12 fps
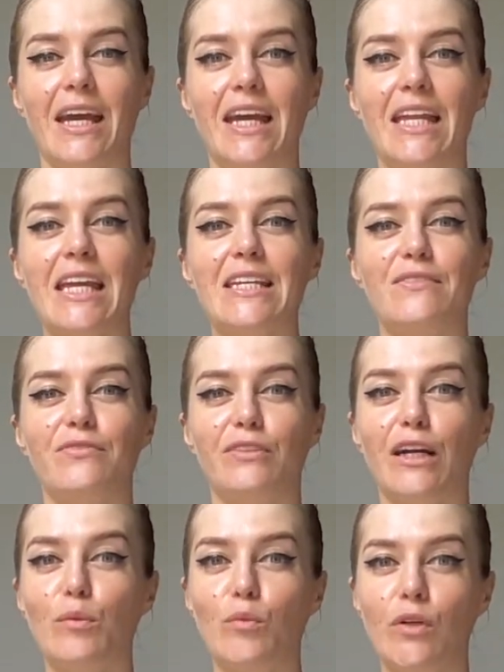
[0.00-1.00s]
It is
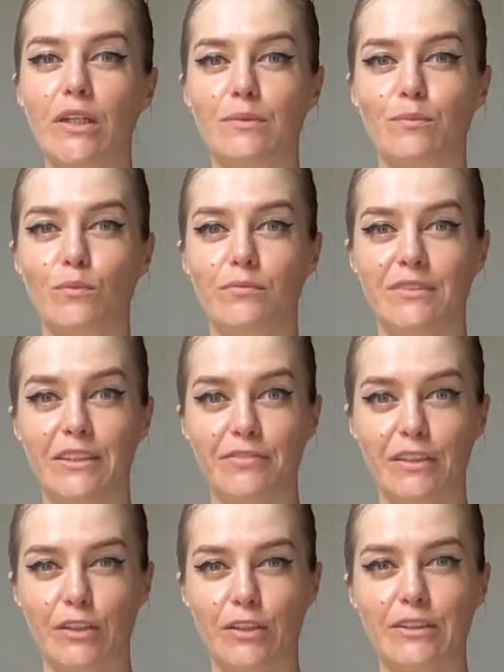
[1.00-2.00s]
far more
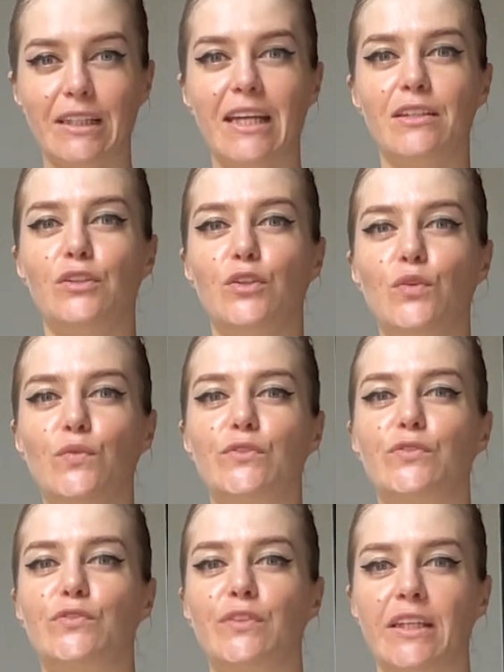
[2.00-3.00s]
difficult, and you will
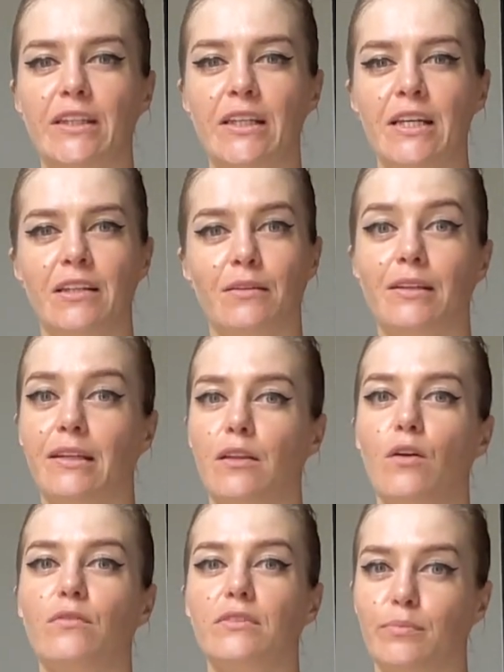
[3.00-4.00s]
feel the
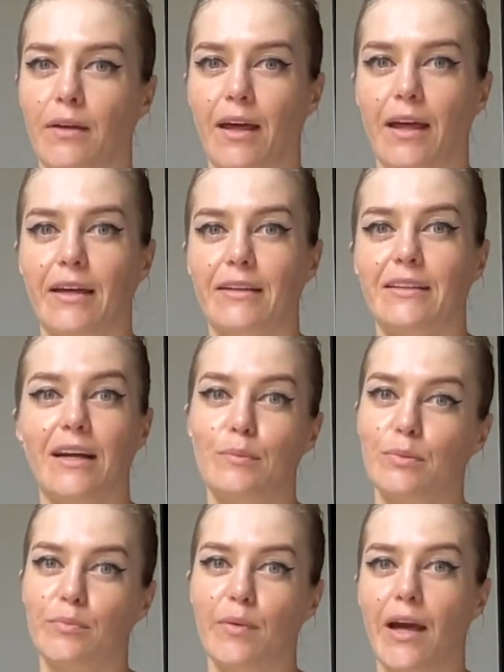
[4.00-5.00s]
lower back, the
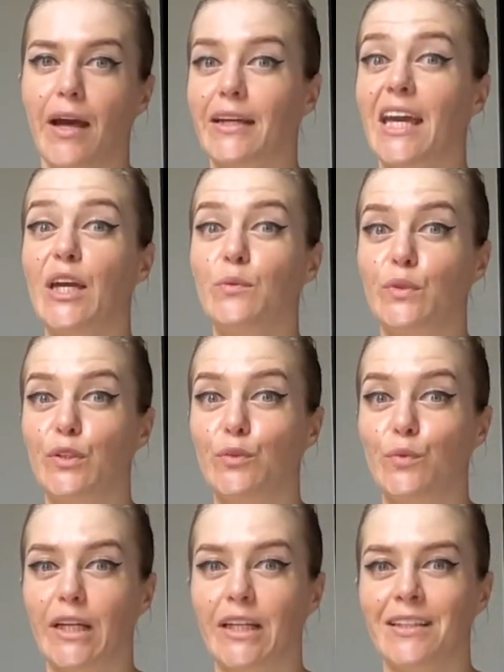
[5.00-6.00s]
upper back,
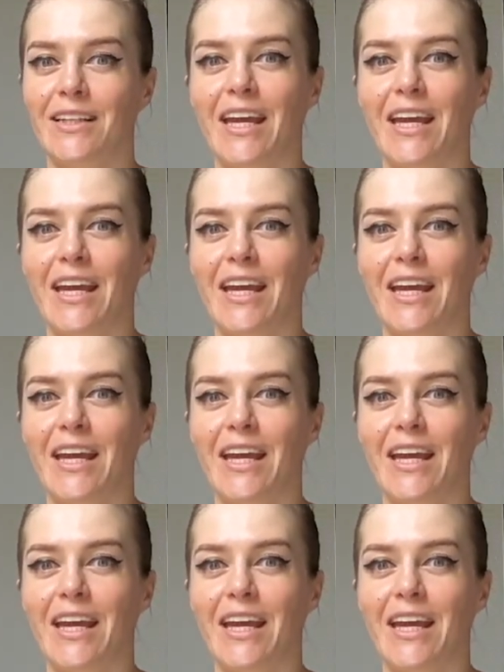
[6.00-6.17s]
everywhere.